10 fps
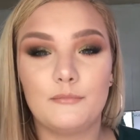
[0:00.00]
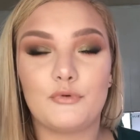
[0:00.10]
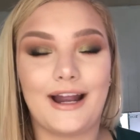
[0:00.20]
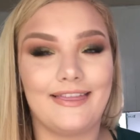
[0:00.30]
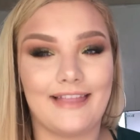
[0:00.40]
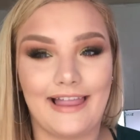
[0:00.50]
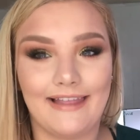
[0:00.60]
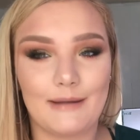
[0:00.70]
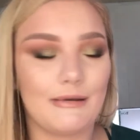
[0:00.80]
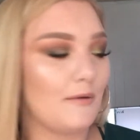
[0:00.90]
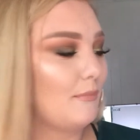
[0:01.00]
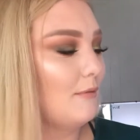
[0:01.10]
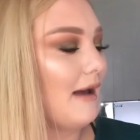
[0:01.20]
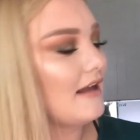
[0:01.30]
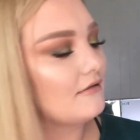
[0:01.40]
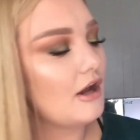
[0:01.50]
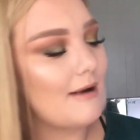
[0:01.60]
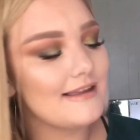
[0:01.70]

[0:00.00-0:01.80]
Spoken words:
bright lilac purple, but I don't know.